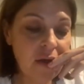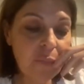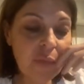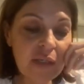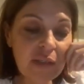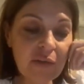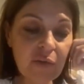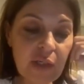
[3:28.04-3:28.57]

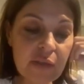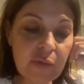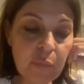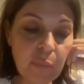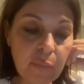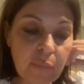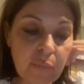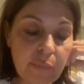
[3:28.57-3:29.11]
My
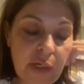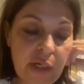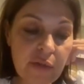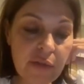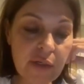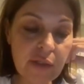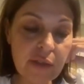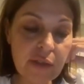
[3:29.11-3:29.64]

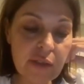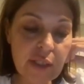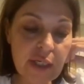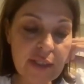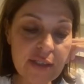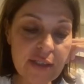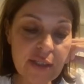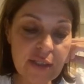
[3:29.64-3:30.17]
grandmother
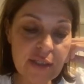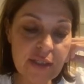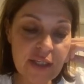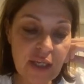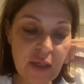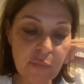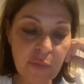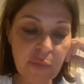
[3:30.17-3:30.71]
does the
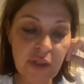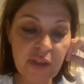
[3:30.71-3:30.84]
same,